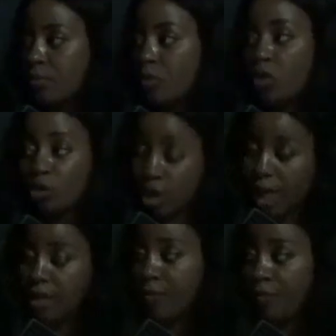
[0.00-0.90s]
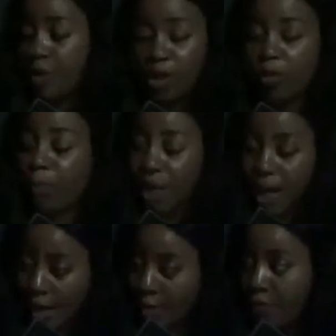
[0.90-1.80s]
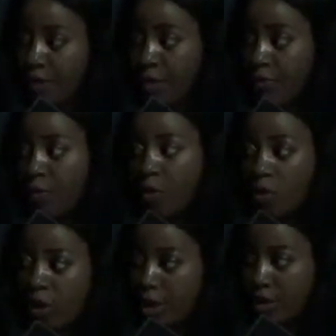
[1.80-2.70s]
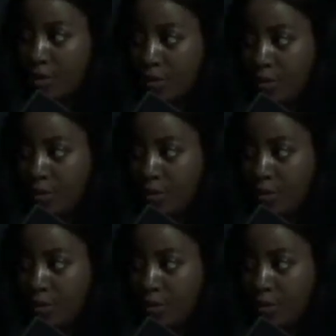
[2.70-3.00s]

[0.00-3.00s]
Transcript: You don't charge them for it? They don't pay any fee for collection?